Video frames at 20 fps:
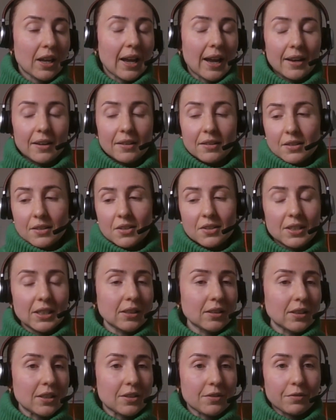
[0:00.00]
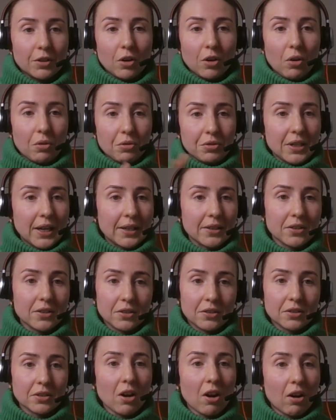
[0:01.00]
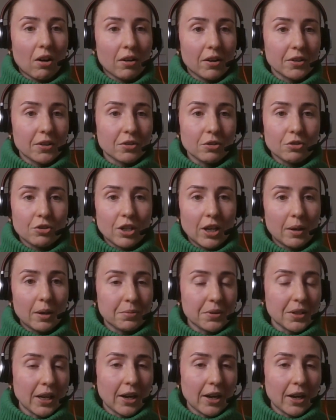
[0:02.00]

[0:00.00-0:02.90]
And steel is for all sectors: cars, ships,